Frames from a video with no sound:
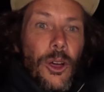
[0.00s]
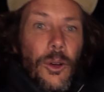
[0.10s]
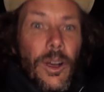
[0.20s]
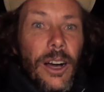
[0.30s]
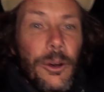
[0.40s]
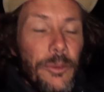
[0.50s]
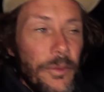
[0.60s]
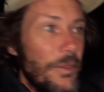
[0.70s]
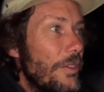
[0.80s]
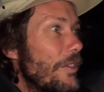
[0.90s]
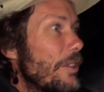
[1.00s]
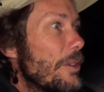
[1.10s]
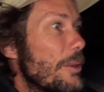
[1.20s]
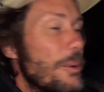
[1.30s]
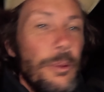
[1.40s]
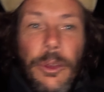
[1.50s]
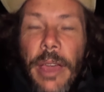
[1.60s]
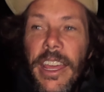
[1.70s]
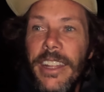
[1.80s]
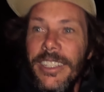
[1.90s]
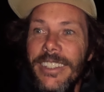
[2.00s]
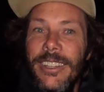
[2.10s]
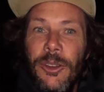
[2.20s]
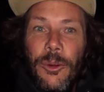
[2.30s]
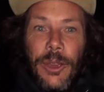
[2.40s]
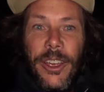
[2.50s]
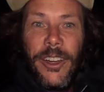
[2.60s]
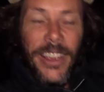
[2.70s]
Well, we made it. We are